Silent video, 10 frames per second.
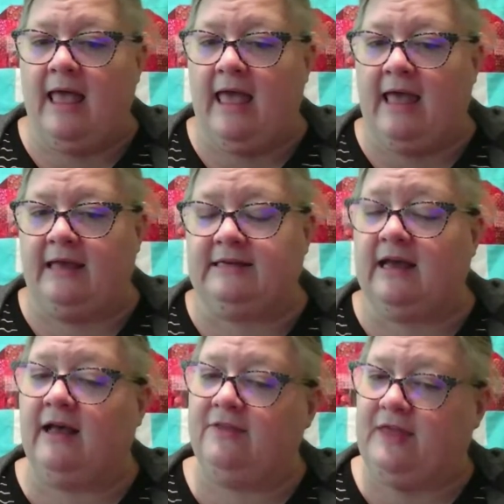And
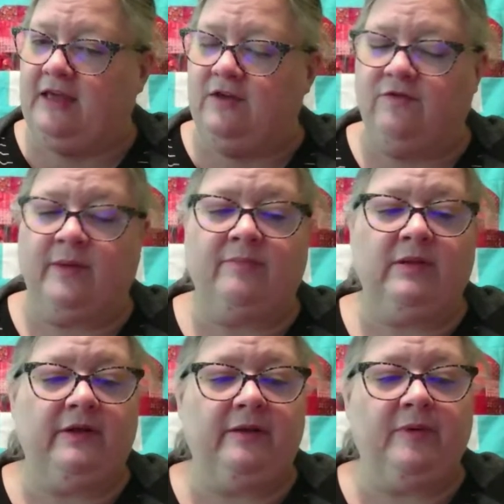thank you for my
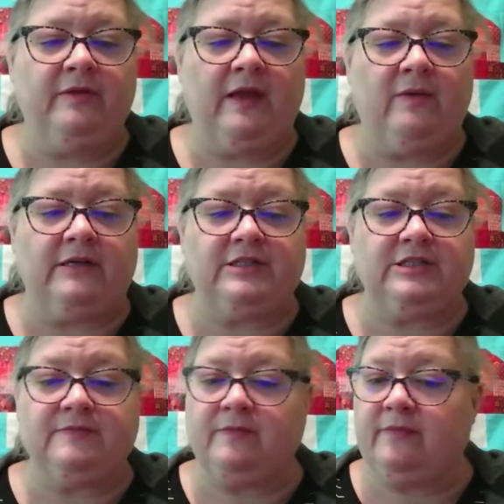belated birthday wish.